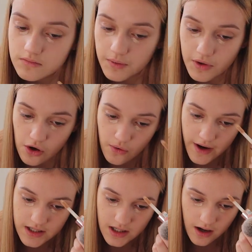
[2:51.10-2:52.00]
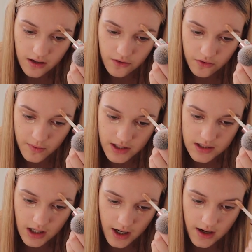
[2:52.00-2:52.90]
I'm not quite dark enough for my
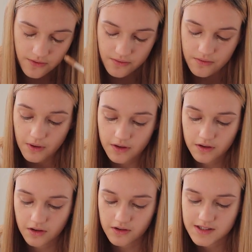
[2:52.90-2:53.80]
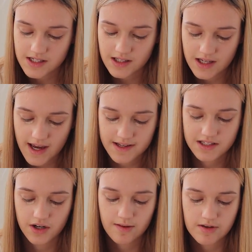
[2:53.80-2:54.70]
Tarte concealer yet,
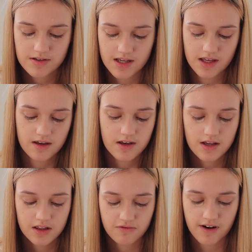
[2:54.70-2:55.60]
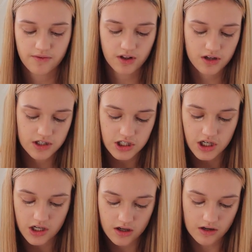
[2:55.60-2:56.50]
so I'm using the
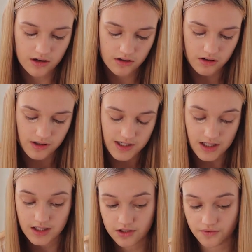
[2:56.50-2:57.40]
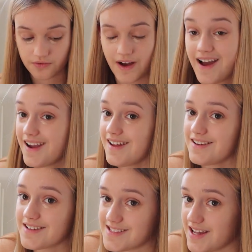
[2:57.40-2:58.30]
Revolution Conceal and Define
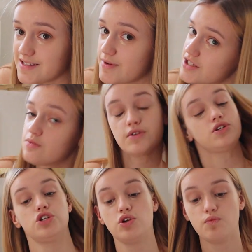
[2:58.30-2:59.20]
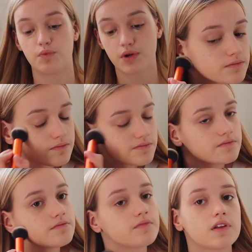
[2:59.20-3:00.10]
because that's meant to be a dupe.
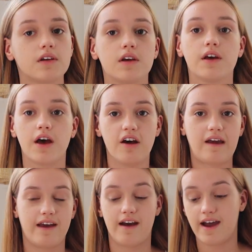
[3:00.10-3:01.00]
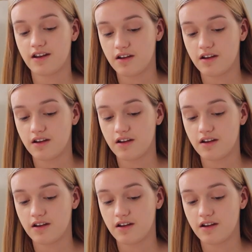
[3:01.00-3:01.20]
Okay, I